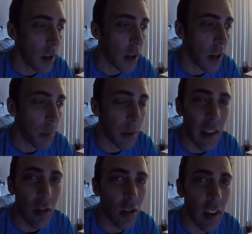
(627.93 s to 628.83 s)
but
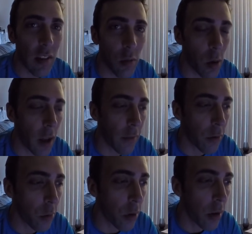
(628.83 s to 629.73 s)
just easy run
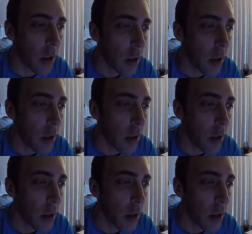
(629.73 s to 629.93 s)
afterward.